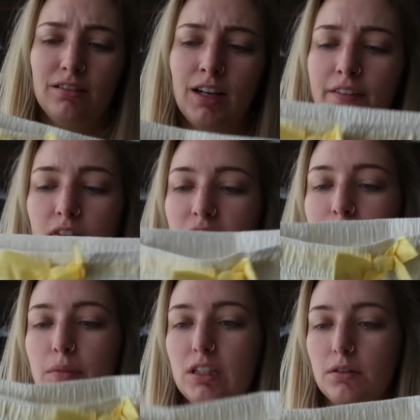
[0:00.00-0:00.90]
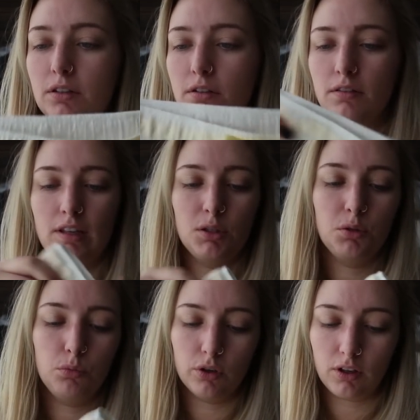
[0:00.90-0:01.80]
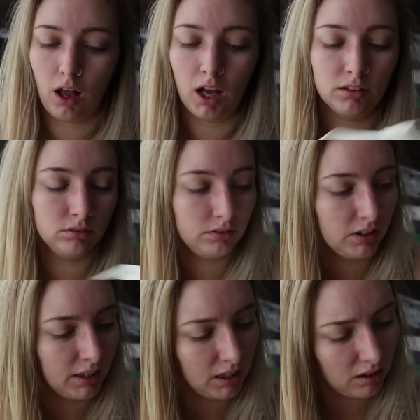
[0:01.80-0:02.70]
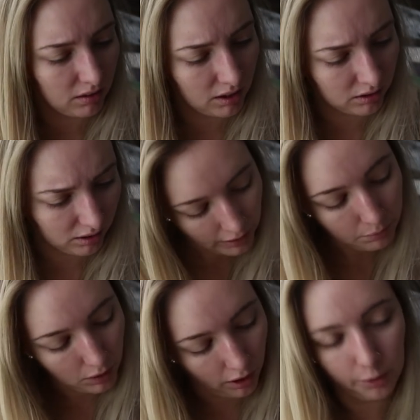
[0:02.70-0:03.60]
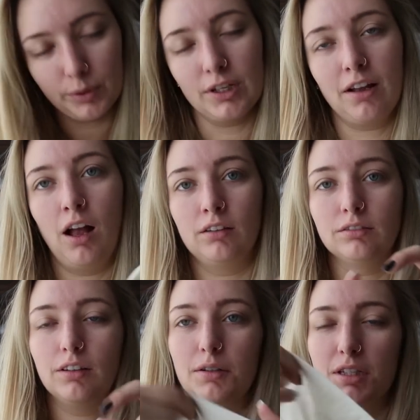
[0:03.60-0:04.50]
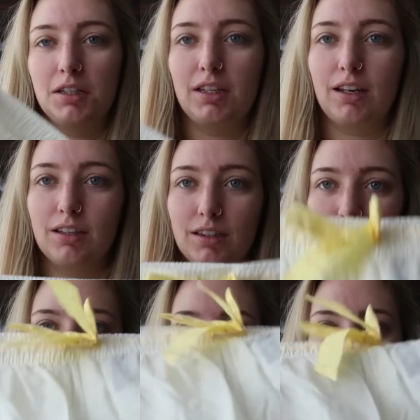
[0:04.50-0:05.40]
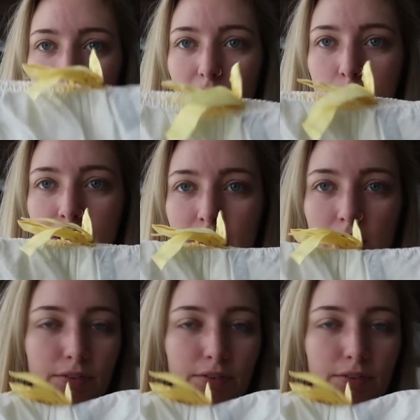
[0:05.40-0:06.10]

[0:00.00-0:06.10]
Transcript: Not the same material. These are more cotton than anything. Yep, 100% cotton. I was gonna say, because these feel completely